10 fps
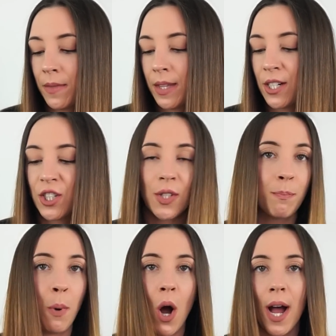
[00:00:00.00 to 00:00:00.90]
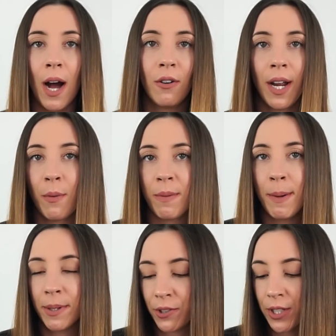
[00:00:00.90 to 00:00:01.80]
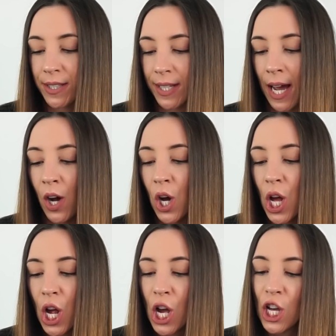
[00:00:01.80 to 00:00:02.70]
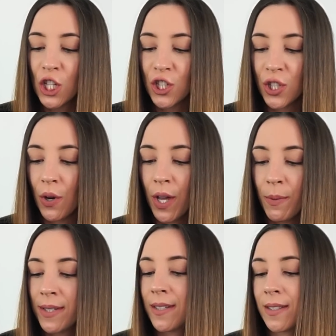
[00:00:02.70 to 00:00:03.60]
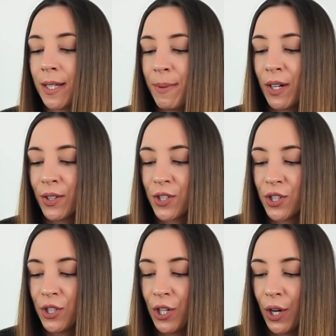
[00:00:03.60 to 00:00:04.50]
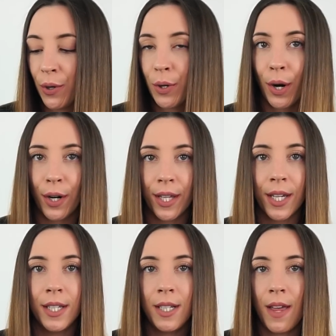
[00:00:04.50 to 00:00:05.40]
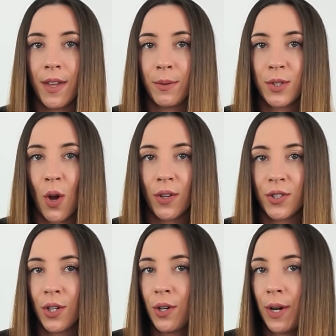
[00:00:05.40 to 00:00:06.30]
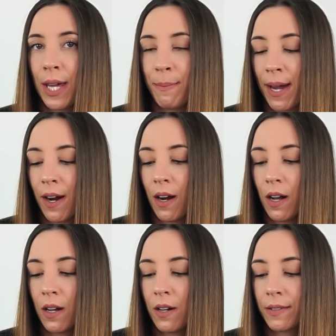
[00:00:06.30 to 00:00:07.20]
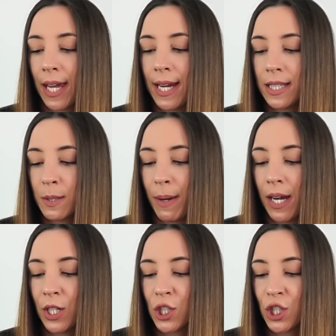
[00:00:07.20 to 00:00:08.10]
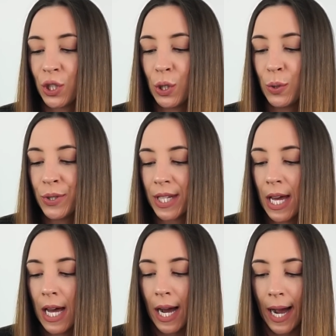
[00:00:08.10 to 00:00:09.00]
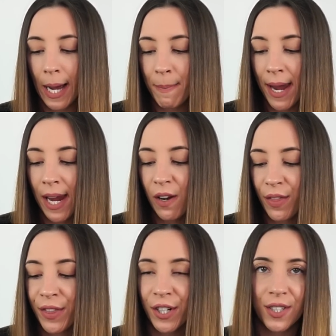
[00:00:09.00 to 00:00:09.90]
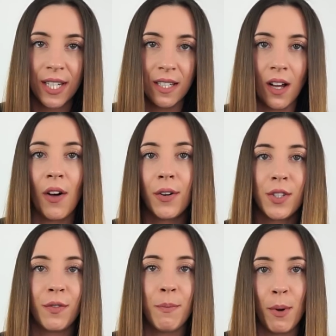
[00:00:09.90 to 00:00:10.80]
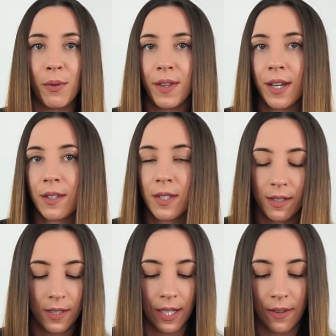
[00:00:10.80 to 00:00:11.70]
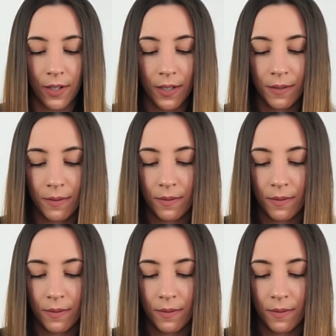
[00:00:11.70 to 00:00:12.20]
they just bought outright with my bundle discount. So it was a Sleeping on Snow cardigan, and then it was also a pair of Kate Spade shoes. I paid $13 for both things together.